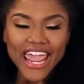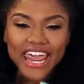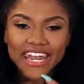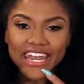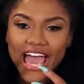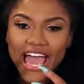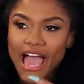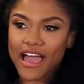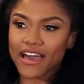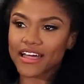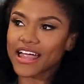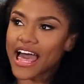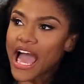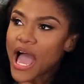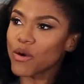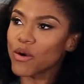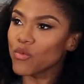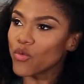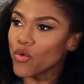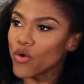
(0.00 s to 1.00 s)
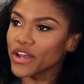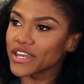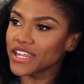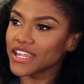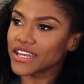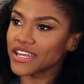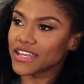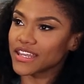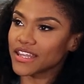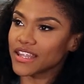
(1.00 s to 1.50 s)
And I
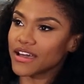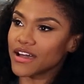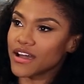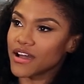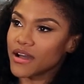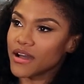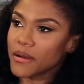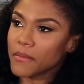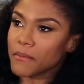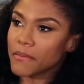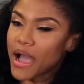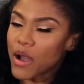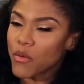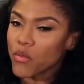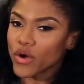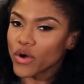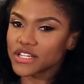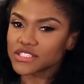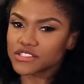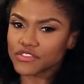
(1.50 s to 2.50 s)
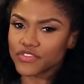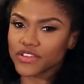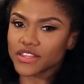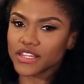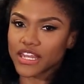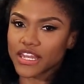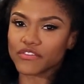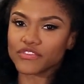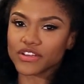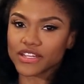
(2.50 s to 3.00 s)
wanted to
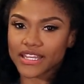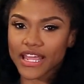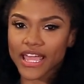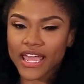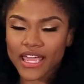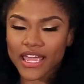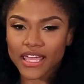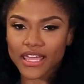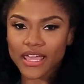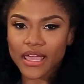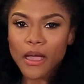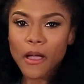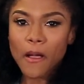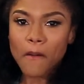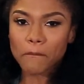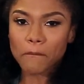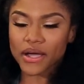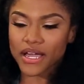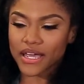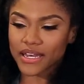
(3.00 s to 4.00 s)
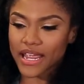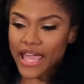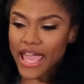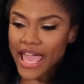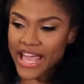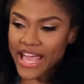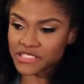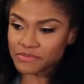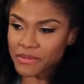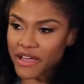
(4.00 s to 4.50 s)
feel it every day, but
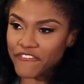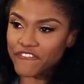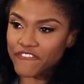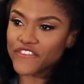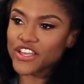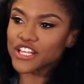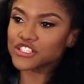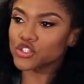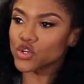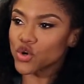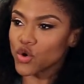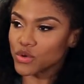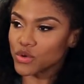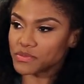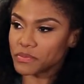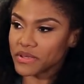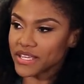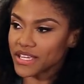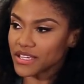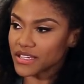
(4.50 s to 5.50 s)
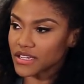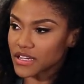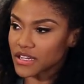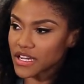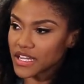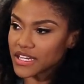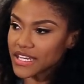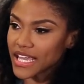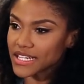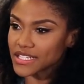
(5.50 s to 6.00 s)
as my physical was being
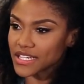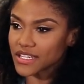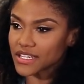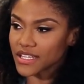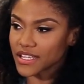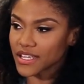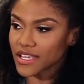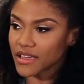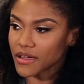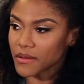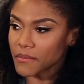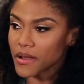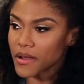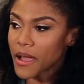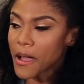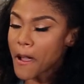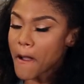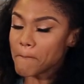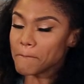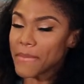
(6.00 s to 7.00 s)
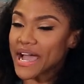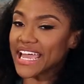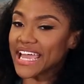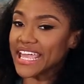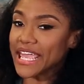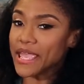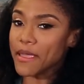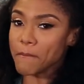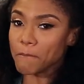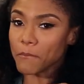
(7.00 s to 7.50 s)
connected to him, my
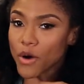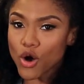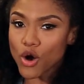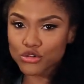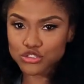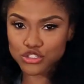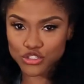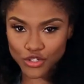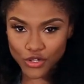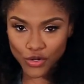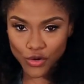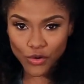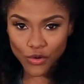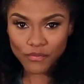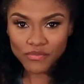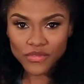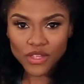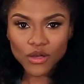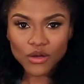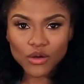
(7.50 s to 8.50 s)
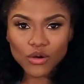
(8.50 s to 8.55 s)
emotional